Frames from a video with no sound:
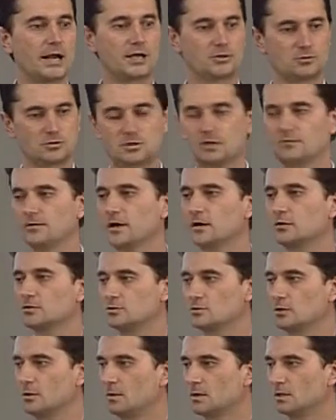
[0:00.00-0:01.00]

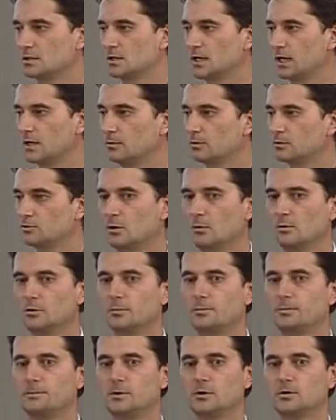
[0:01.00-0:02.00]
perpetrators.
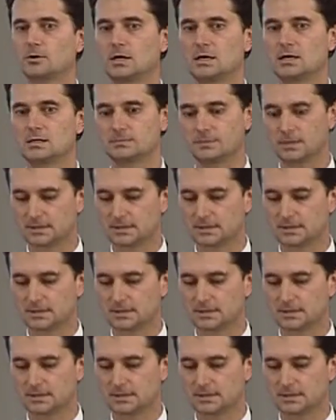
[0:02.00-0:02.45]
There are no